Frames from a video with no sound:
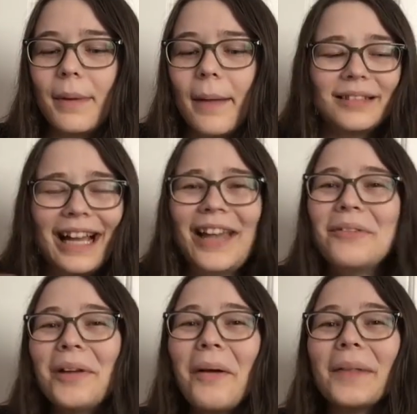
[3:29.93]
But I
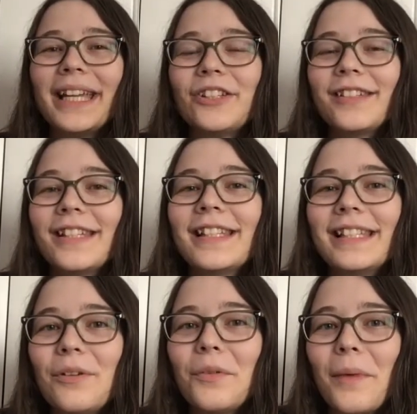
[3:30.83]
don't know, it just doesn't
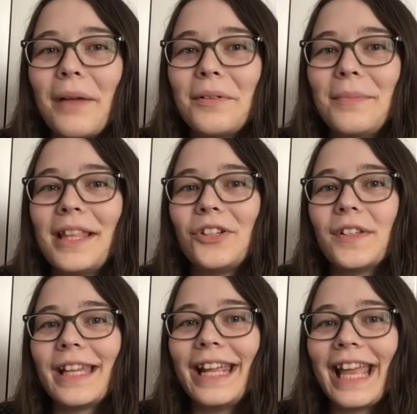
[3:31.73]
sit right with me that
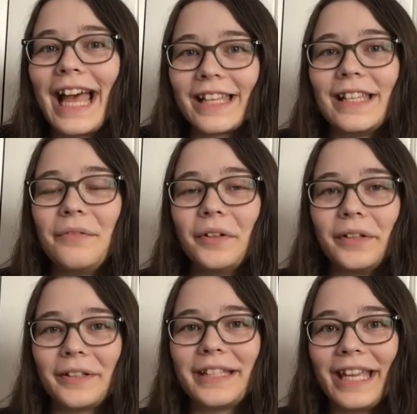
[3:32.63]
she's letting Cassian feel
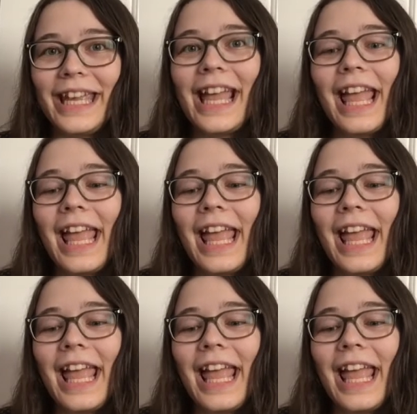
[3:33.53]
guilty